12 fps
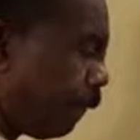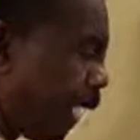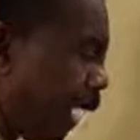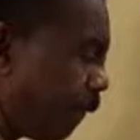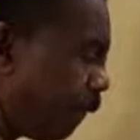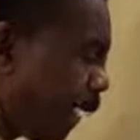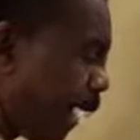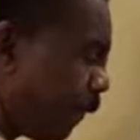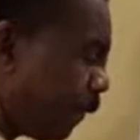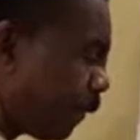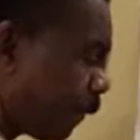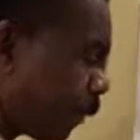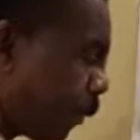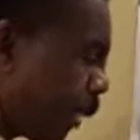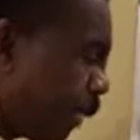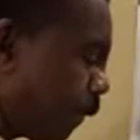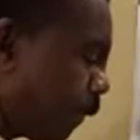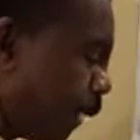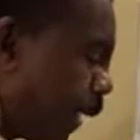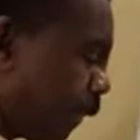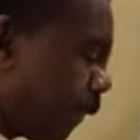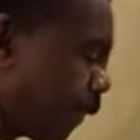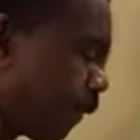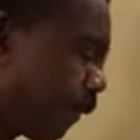5 5s, 25.
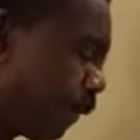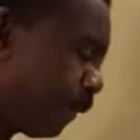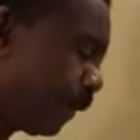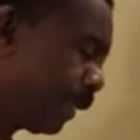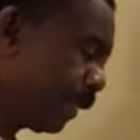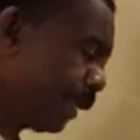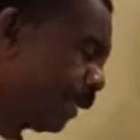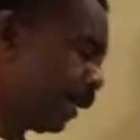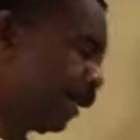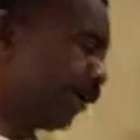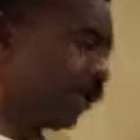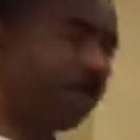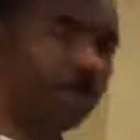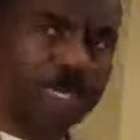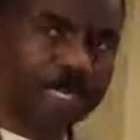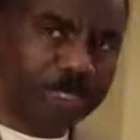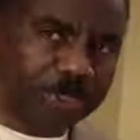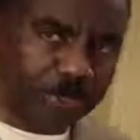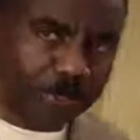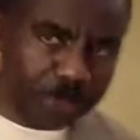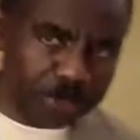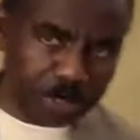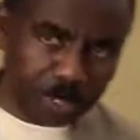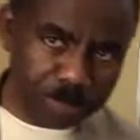Oh boy, these
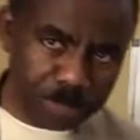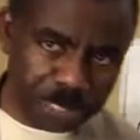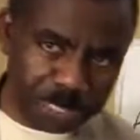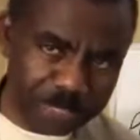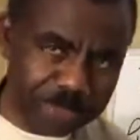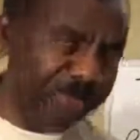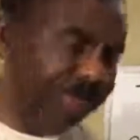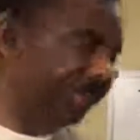numbers are big.